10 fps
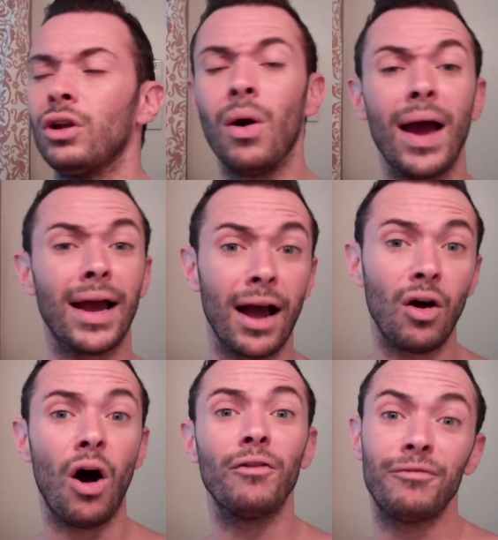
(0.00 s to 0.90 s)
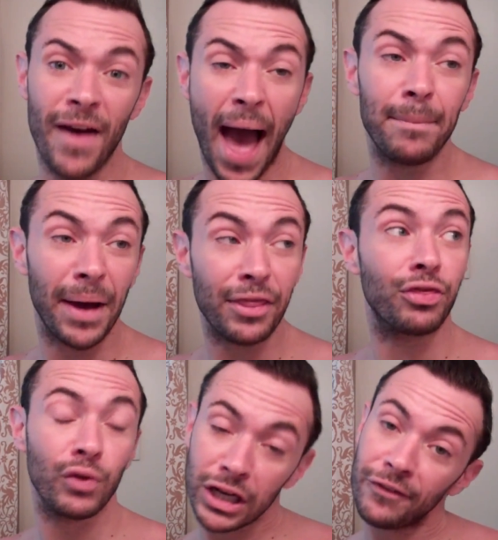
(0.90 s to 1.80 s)
You know I got called fat by
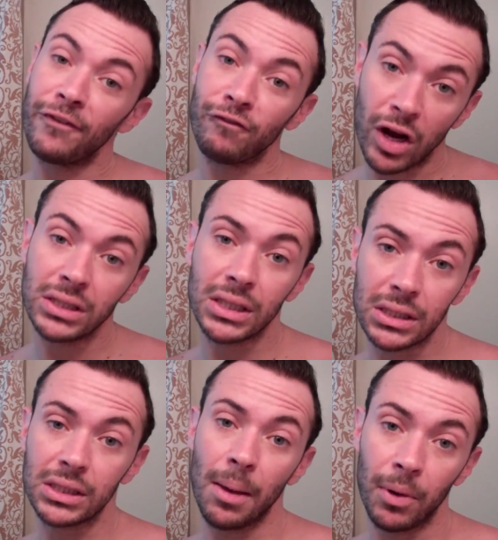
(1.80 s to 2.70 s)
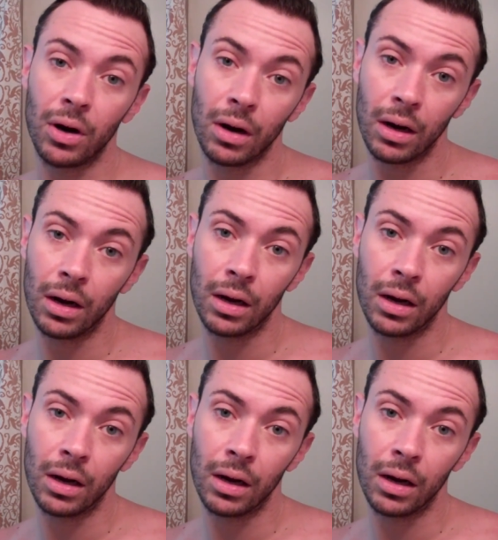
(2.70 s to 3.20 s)
three different friends this summer?